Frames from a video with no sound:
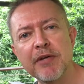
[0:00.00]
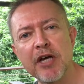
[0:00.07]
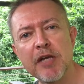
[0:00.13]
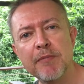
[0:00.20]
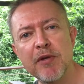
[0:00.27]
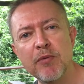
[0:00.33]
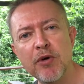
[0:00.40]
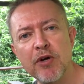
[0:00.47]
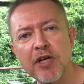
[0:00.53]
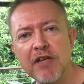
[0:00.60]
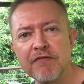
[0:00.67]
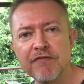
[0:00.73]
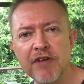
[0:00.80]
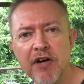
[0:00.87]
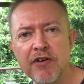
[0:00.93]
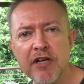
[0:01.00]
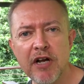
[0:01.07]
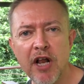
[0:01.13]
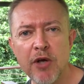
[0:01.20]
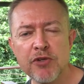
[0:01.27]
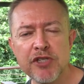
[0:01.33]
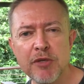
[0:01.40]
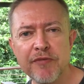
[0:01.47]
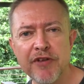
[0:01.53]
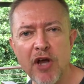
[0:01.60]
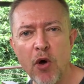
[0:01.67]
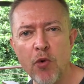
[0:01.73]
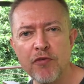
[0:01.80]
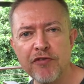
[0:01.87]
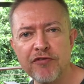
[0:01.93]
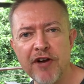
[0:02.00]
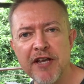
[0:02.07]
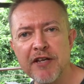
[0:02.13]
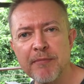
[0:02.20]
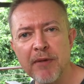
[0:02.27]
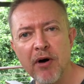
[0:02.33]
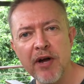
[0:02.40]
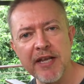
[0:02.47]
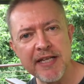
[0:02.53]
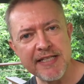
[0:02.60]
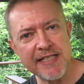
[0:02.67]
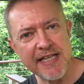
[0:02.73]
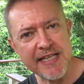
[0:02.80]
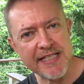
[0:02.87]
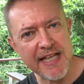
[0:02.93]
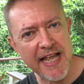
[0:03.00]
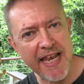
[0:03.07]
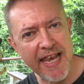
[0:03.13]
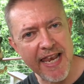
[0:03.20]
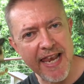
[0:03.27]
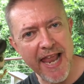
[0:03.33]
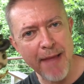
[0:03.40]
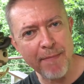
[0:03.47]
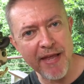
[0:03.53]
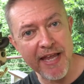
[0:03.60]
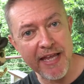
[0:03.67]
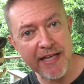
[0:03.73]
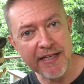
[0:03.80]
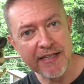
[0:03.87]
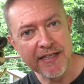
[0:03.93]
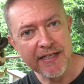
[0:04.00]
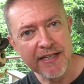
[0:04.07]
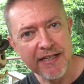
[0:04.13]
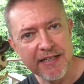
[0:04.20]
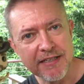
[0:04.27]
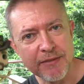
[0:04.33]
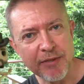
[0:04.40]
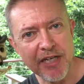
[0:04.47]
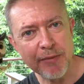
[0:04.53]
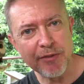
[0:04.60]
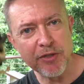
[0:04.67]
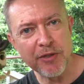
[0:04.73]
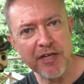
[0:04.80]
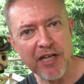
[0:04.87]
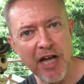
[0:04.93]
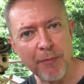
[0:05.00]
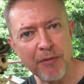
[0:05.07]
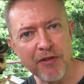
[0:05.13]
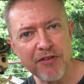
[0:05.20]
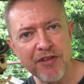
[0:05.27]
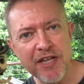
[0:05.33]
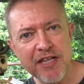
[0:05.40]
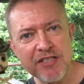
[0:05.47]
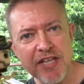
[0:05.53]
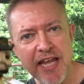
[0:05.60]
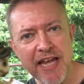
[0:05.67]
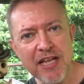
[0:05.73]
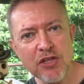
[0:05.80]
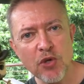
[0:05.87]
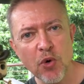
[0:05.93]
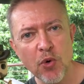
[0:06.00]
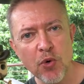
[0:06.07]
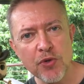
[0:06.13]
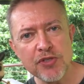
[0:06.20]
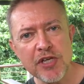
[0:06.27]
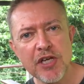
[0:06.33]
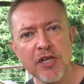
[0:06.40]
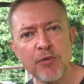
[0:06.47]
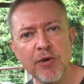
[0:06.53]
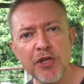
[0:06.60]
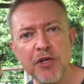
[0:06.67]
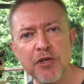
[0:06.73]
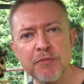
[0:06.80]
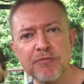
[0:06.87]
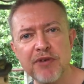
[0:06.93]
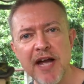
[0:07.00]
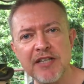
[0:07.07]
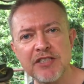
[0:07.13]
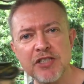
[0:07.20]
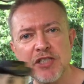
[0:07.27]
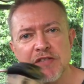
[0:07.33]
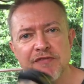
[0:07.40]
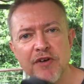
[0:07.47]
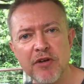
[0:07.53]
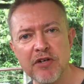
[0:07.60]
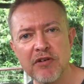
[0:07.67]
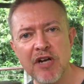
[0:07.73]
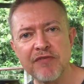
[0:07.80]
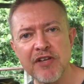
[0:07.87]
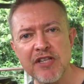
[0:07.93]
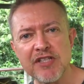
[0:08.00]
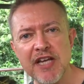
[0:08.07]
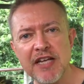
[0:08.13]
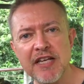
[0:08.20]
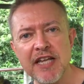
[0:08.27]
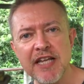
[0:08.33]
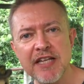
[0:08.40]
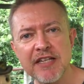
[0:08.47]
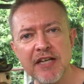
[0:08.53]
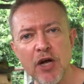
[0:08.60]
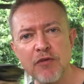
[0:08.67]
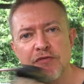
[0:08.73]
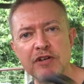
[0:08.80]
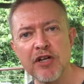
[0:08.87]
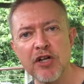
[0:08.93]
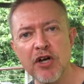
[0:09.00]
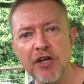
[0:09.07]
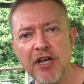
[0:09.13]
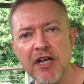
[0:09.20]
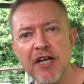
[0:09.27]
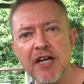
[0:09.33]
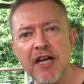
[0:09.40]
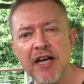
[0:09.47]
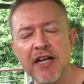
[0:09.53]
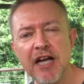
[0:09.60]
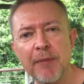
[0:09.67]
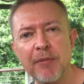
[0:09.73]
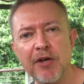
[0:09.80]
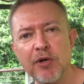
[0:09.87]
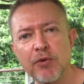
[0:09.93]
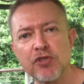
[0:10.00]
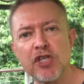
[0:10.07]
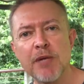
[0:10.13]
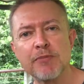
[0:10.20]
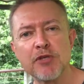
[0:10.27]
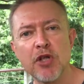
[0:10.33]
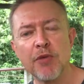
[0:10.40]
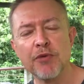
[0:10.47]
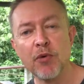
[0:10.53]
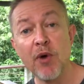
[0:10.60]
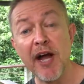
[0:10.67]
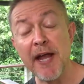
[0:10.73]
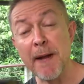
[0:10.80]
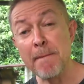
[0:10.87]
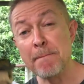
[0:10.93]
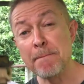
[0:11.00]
going to be working very closely with an old friend of mine. This is Lemmy. We're going to be doing a couple of things indoors where you can practice your photographic technique and hopefully learn a couple of little tips along the way.